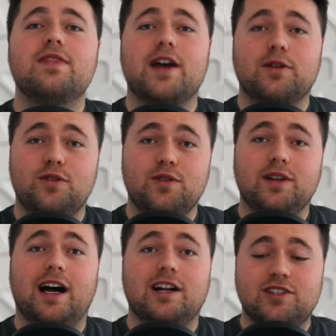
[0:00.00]
that
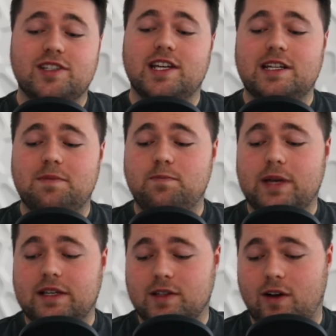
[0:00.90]
hurt Argentina
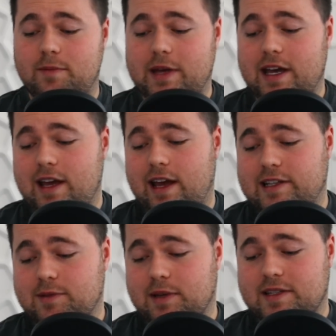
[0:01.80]
big time.
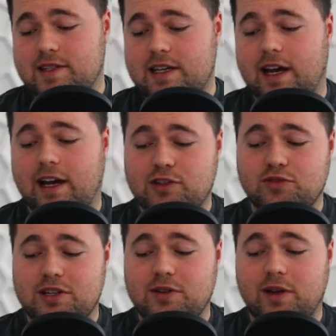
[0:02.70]
As we can see,
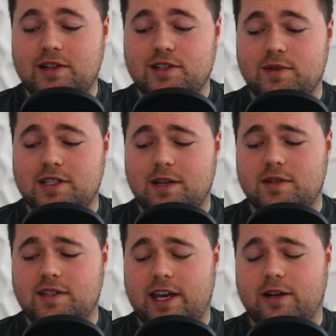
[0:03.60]
192
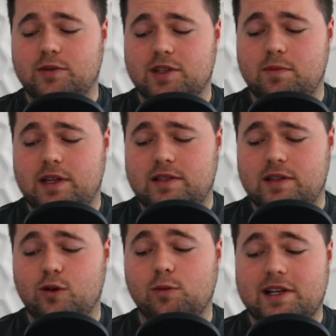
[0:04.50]
attempted tackles compared to
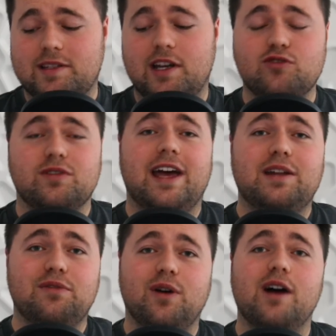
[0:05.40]
the All Blacks
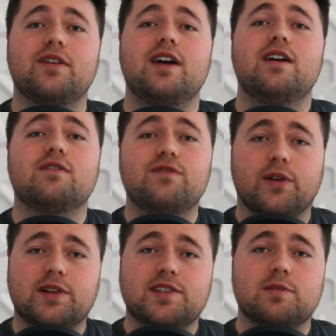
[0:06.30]
185.
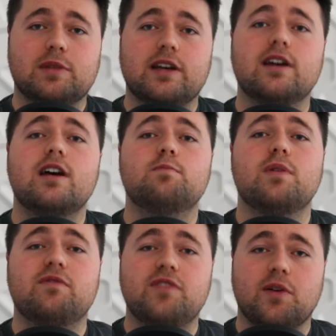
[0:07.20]
Very similar,
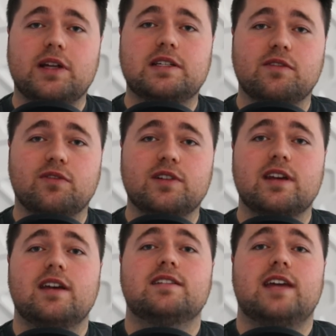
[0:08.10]
but very
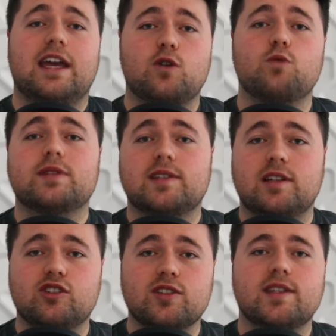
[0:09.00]
different tackle
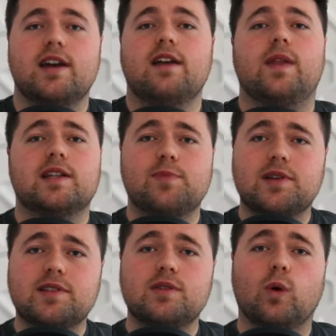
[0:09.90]
percentages. That's
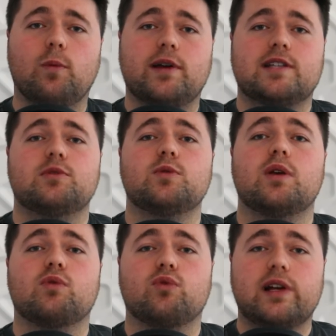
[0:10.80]
because the All Blacks were
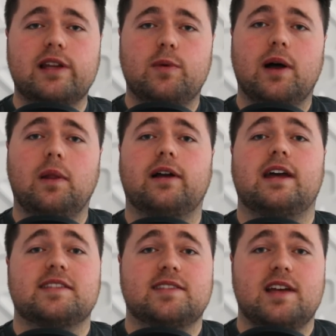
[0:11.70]
doing really well, like
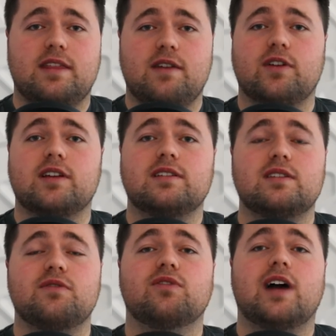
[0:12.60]
how South Africa
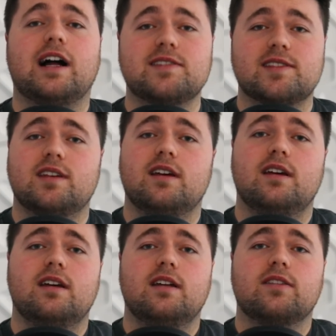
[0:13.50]
did to France.
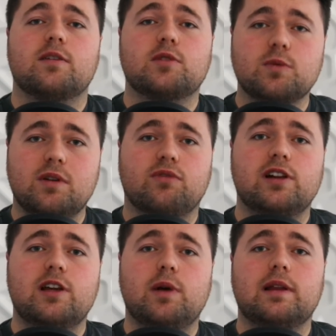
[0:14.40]
They were doing
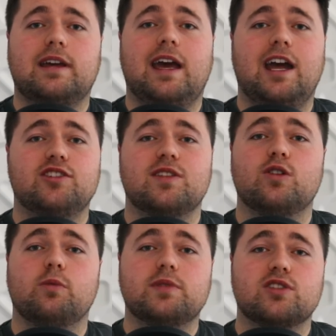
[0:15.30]
really well at catching
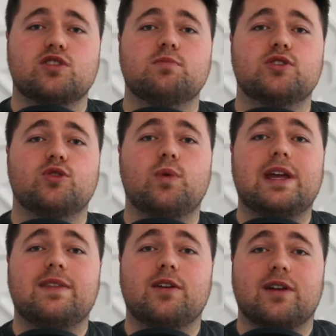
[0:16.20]
the opposition
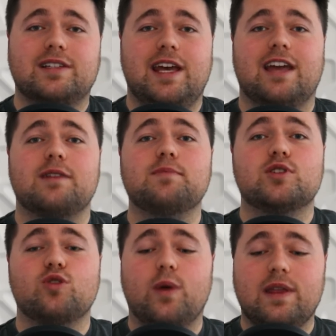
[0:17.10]
between their attack and
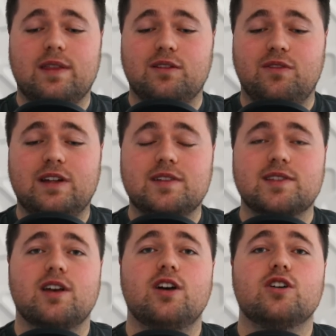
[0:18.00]
between their
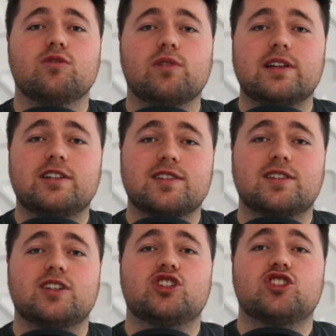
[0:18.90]
defense, really
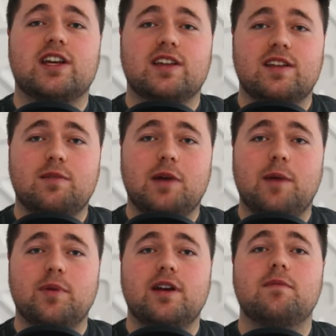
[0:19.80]
just shaking them
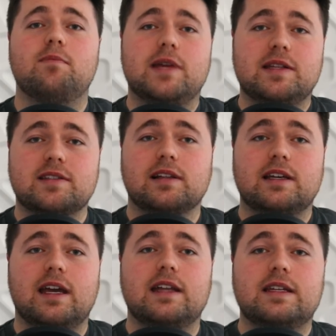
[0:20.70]
up
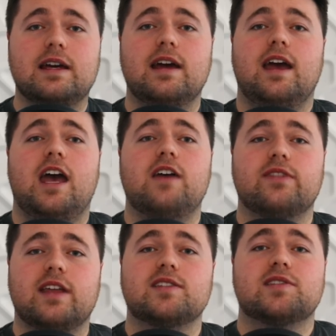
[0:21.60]
mentally and
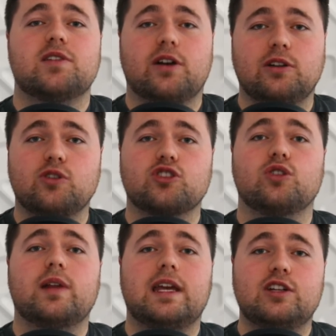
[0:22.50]
having that
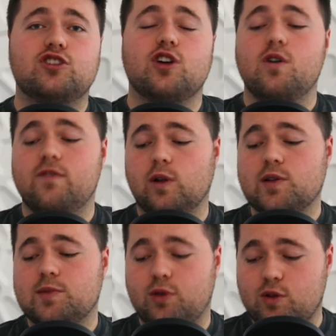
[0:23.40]
psychological edge over
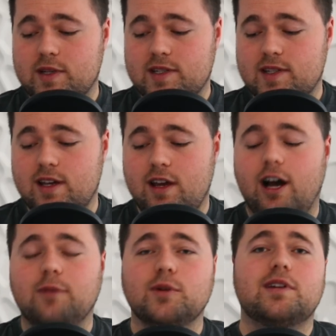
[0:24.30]
Los Pumas.
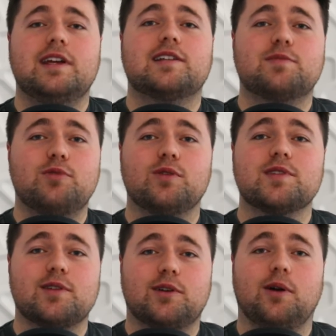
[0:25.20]
I'm not an expert on
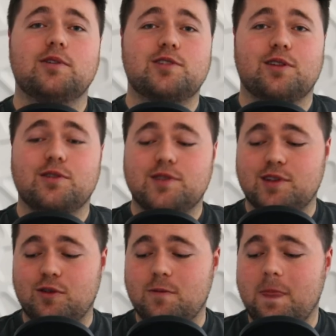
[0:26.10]
psychology though,
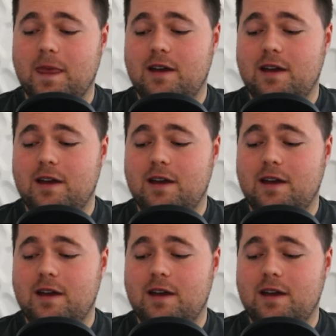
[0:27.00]
so